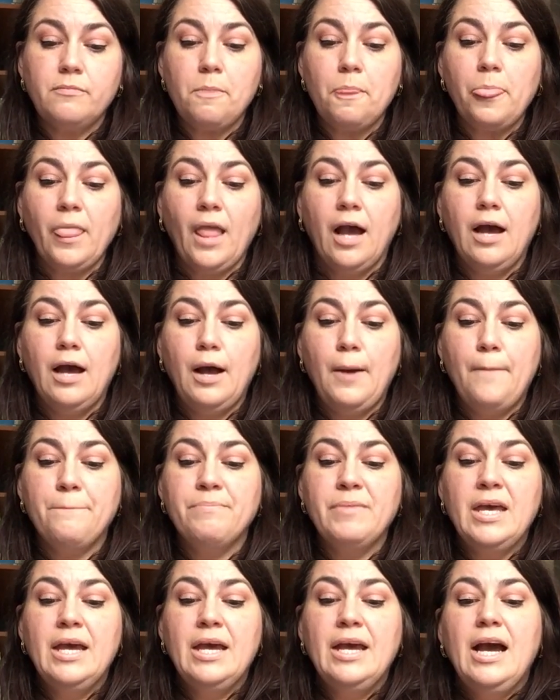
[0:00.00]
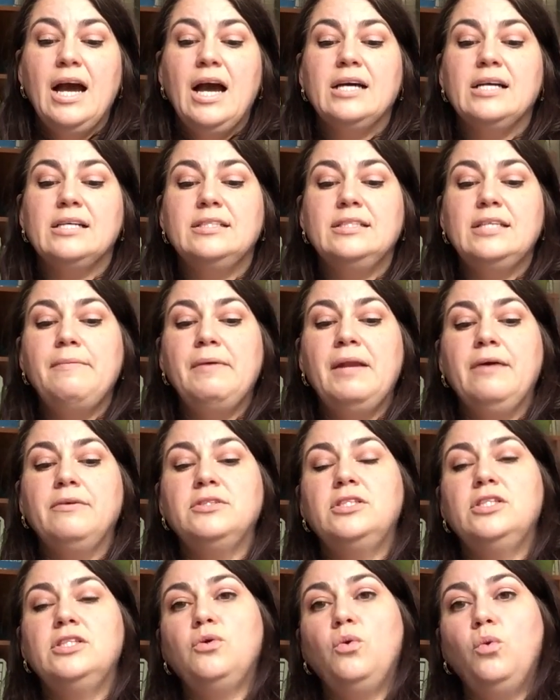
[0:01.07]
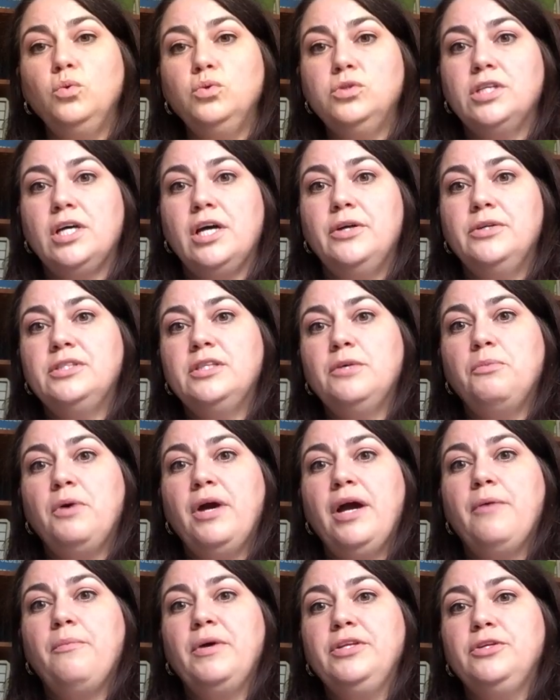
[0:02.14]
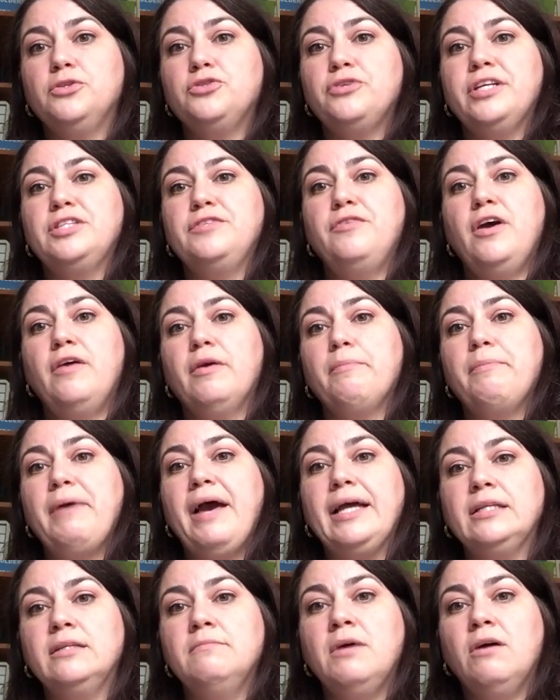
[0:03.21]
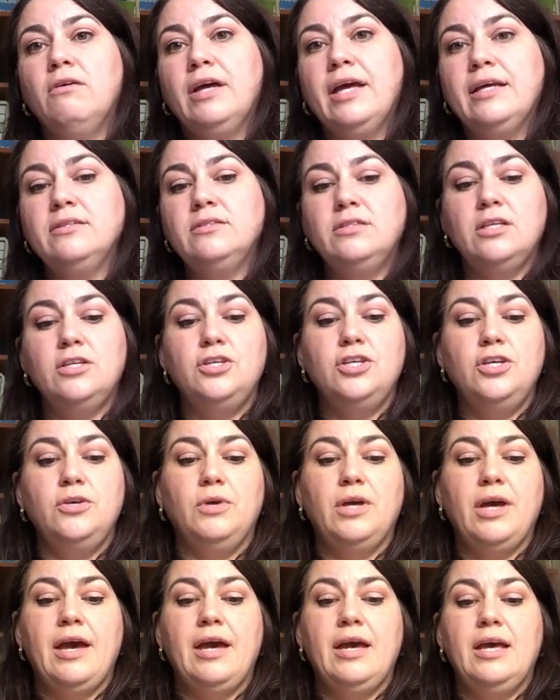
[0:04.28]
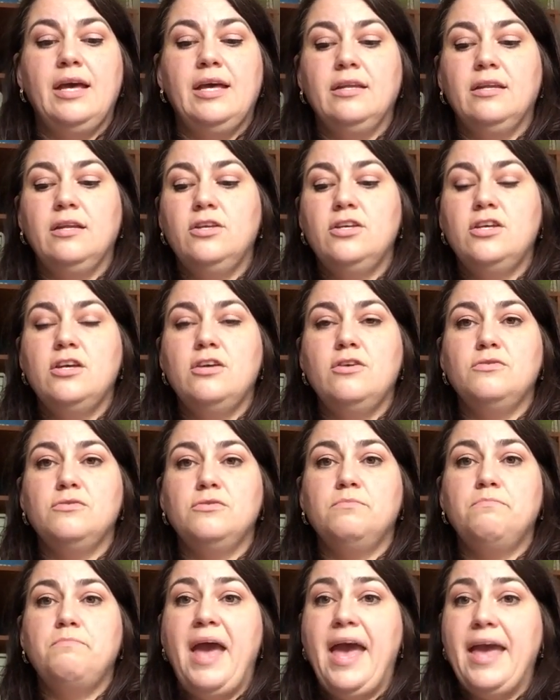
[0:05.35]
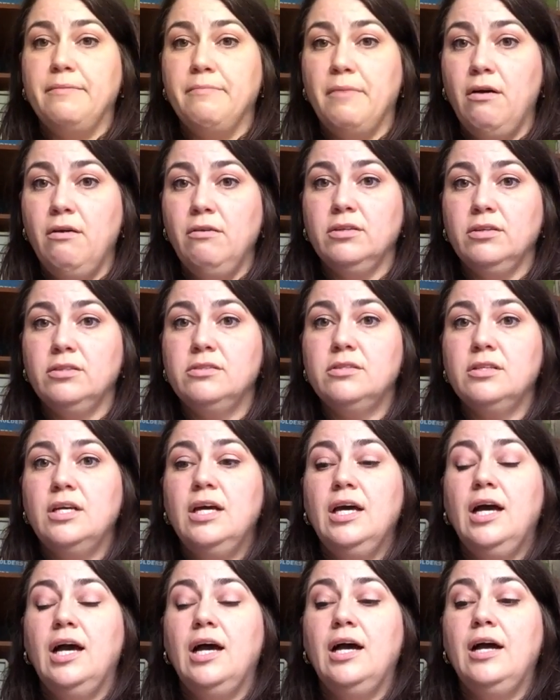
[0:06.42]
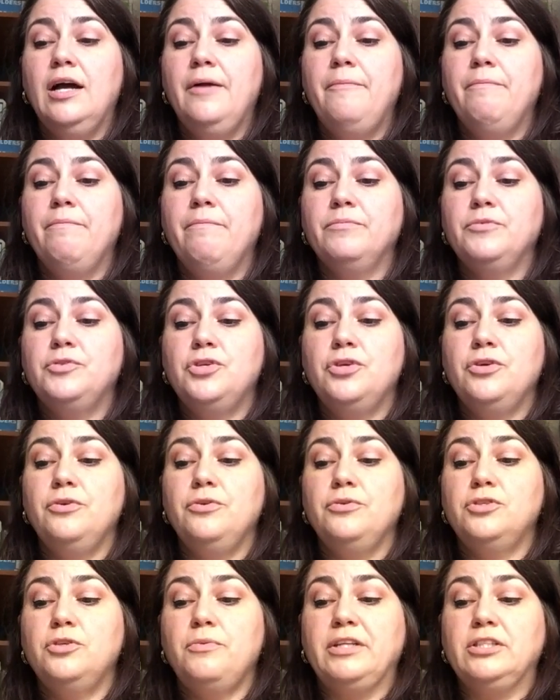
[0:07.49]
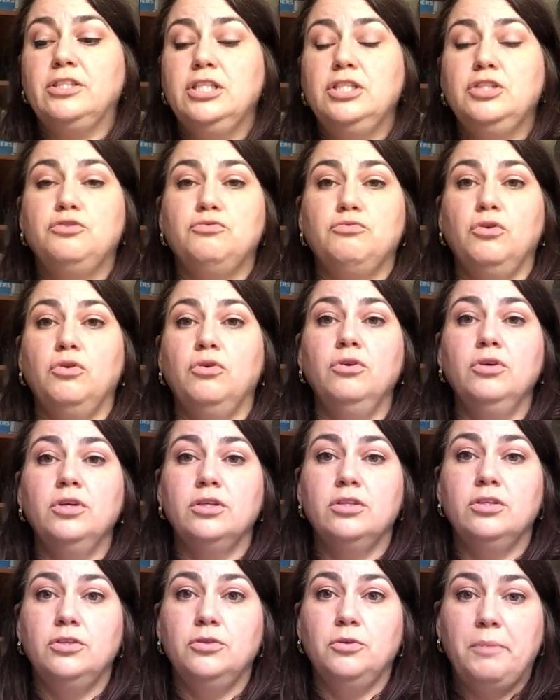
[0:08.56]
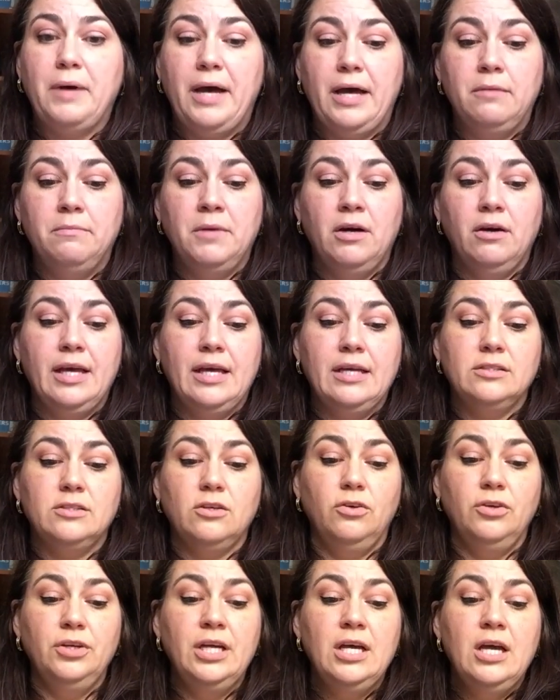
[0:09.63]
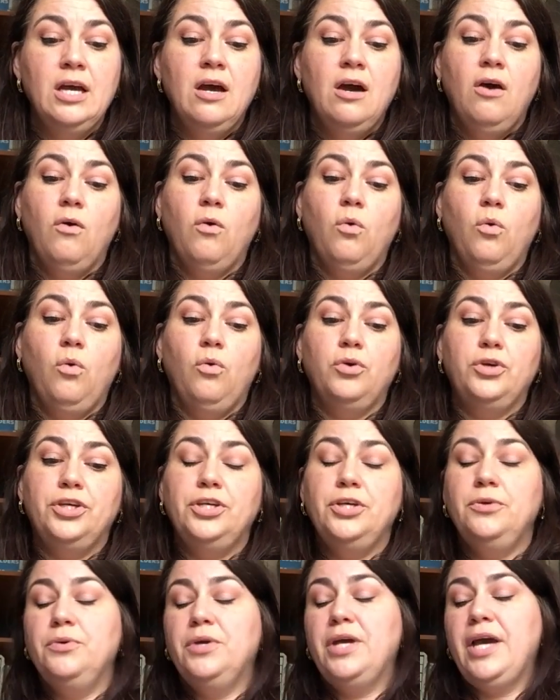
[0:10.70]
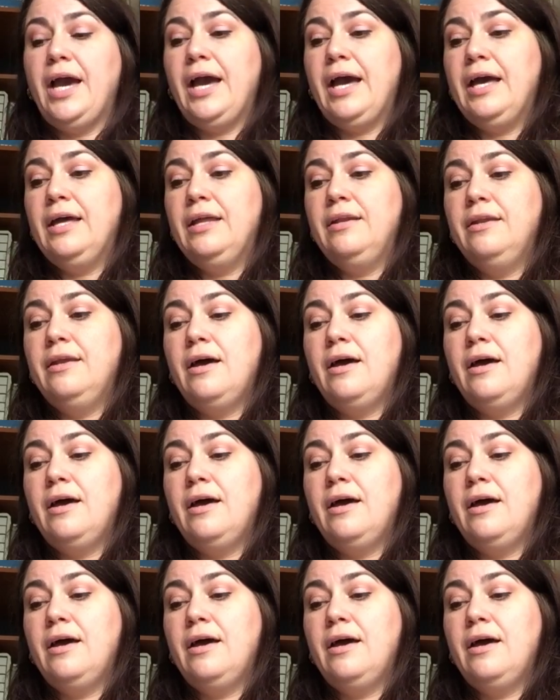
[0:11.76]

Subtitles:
A seam allowance is also somewhere when you're transferring pattern markings that you can use pen marks to actually draw your pattern markings on, or you can